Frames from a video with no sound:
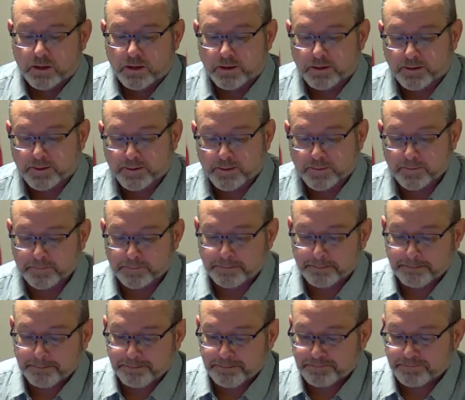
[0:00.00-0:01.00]
it.
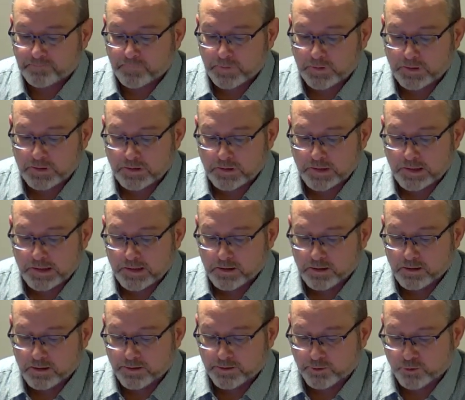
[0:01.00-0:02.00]
Um,
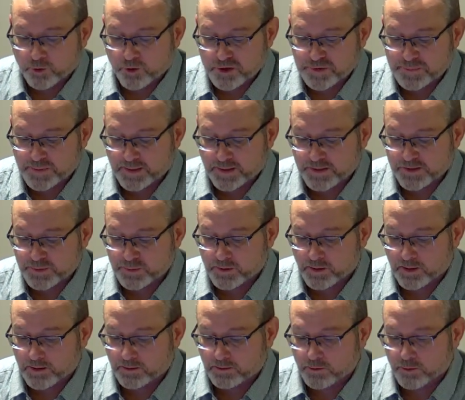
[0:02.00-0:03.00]
any correspondence
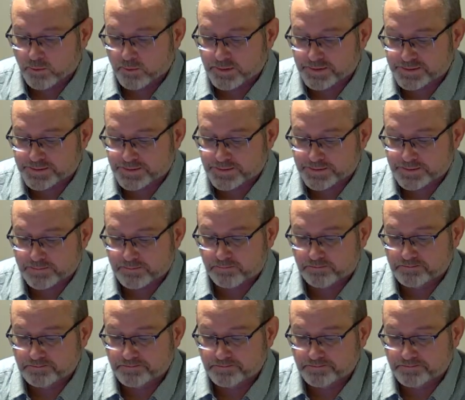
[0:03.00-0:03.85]
regarding old business?